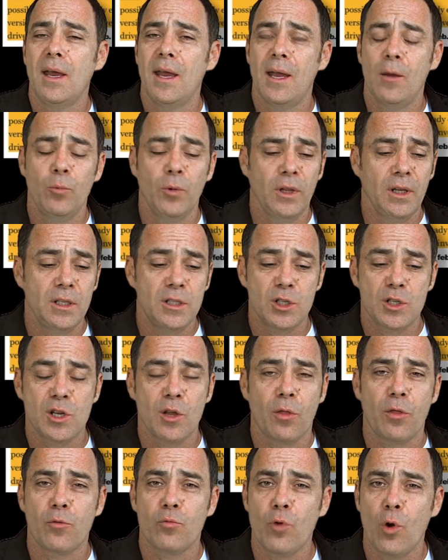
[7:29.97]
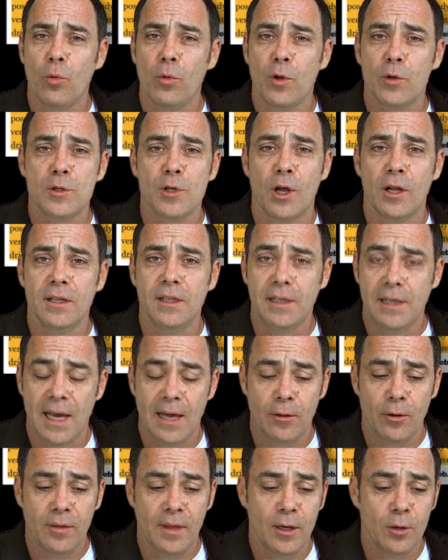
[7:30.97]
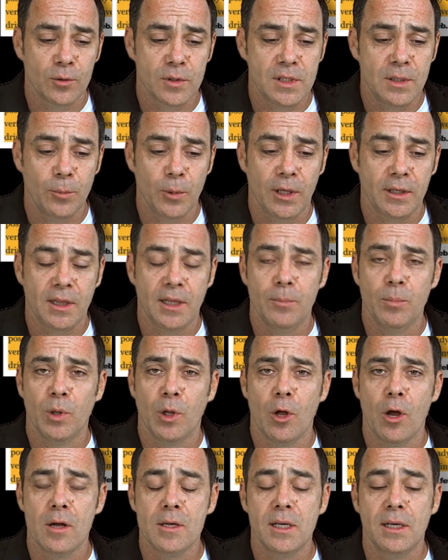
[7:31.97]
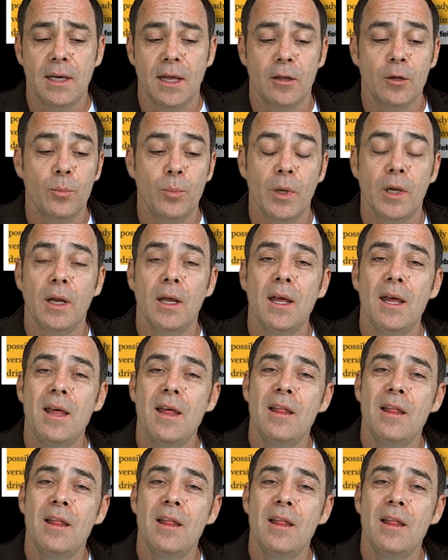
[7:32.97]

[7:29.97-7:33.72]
And really, just to throw those all together, they don't seem like they belong together, but